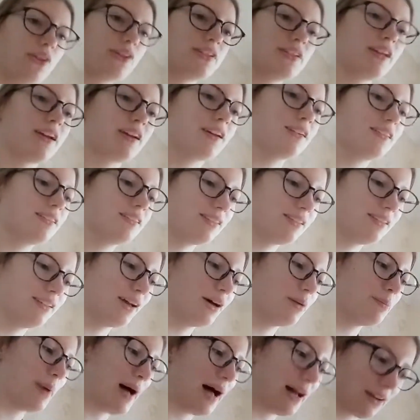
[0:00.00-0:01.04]
there's like
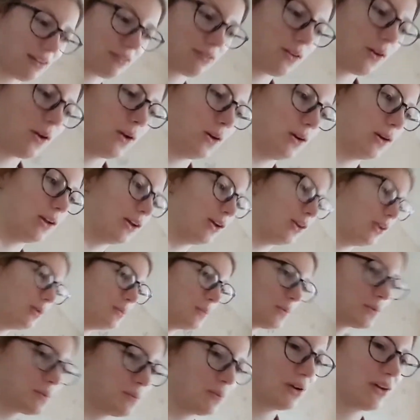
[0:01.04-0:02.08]
a bag of hula
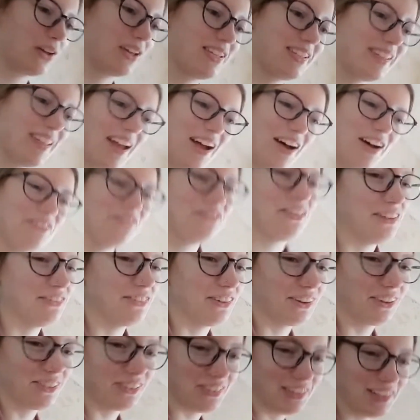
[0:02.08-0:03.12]
hoops because they're her
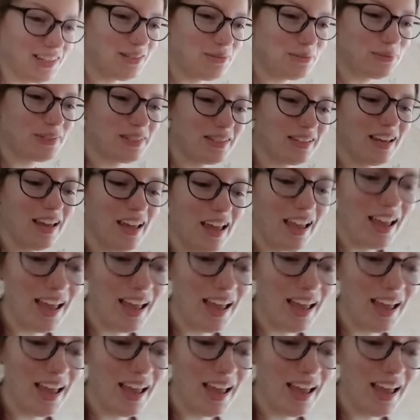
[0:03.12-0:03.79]
favorite crisps